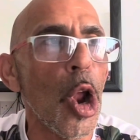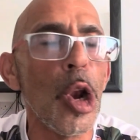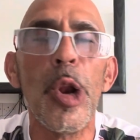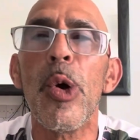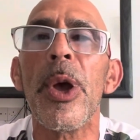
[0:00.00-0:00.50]

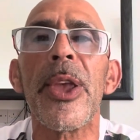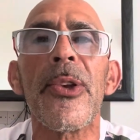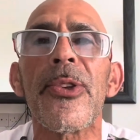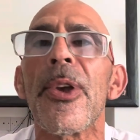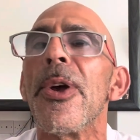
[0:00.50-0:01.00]

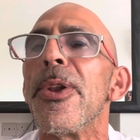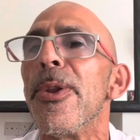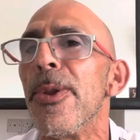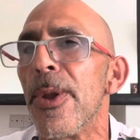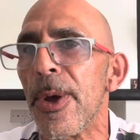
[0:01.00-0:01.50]
Lawyers,
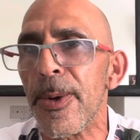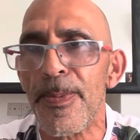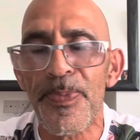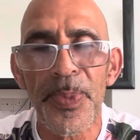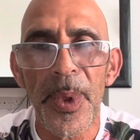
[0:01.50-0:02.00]
no.
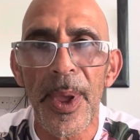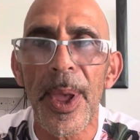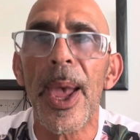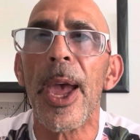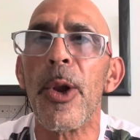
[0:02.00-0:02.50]

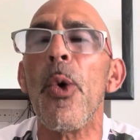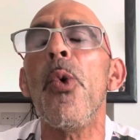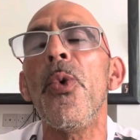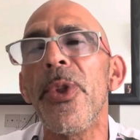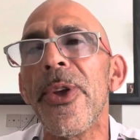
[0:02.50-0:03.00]
And
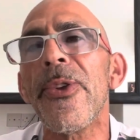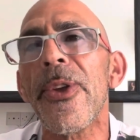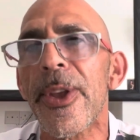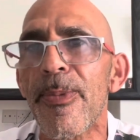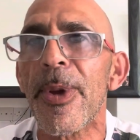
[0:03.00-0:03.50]
all
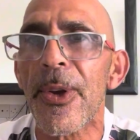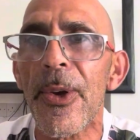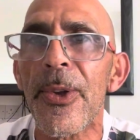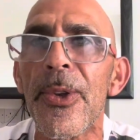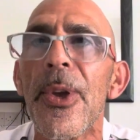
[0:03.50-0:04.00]
this is
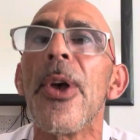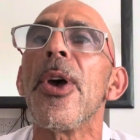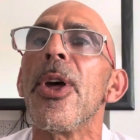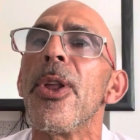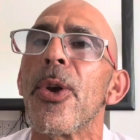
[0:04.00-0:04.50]
because
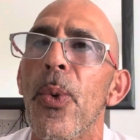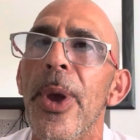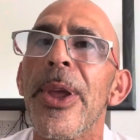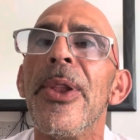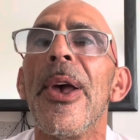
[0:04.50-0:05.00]
the
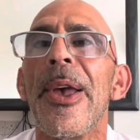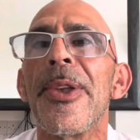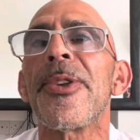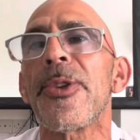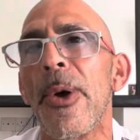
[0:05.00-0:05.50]
Queen
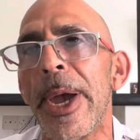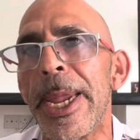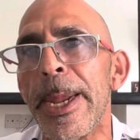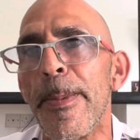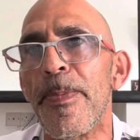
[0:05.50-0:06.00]
has
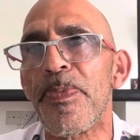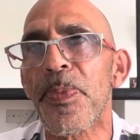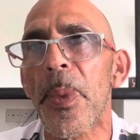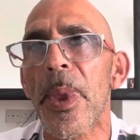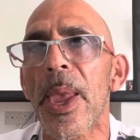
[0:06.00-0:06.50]
died.
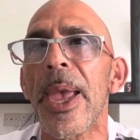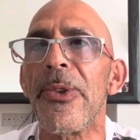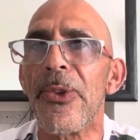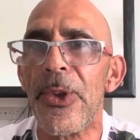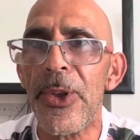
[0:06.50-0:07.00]

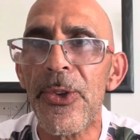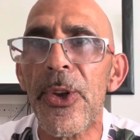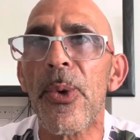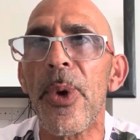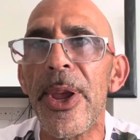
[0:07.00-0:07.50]
And since
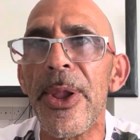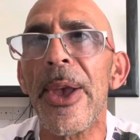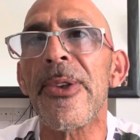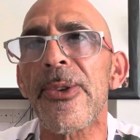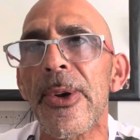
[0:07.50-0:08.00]
the Queen
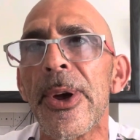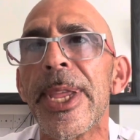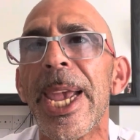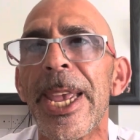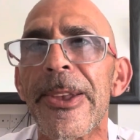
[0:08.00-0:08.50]
has died,
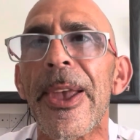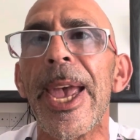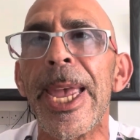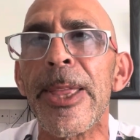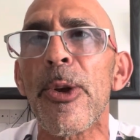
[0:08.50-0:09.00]
it's the
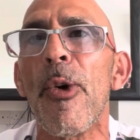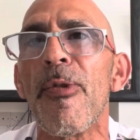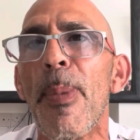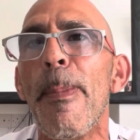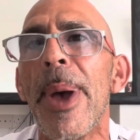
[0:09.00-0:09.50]
end
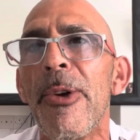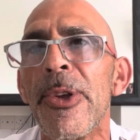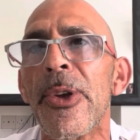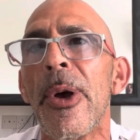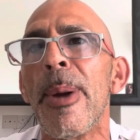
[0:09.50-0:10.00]
of
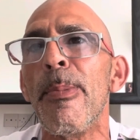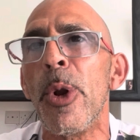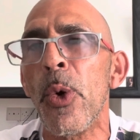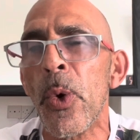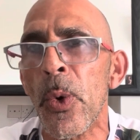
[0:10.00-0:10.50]

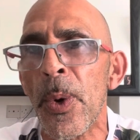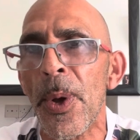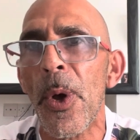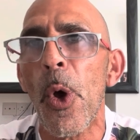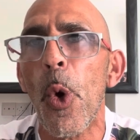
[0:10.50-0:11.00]
maritime law.
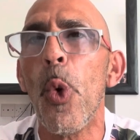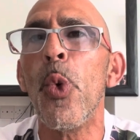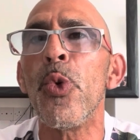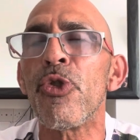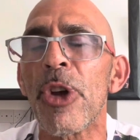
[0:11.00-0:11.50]

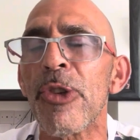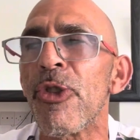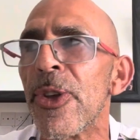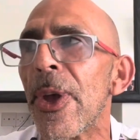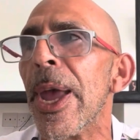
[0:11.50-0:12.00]
All
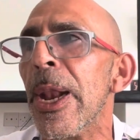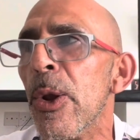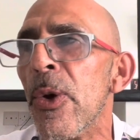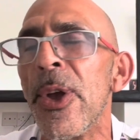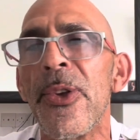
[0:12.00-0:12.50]
judges and
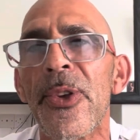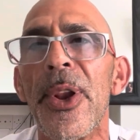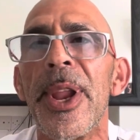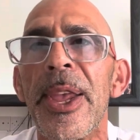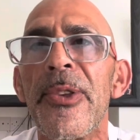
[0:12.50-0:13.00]
lawyers
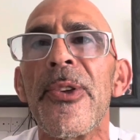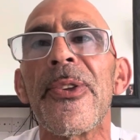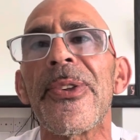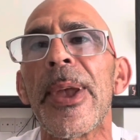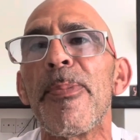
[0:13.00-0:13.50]
need to
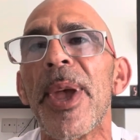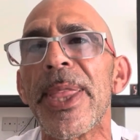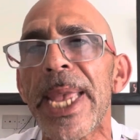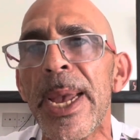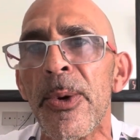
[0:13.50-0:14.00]
step
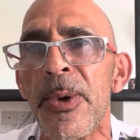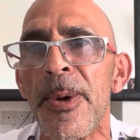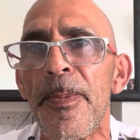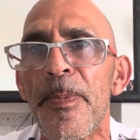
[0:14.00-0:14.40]
down.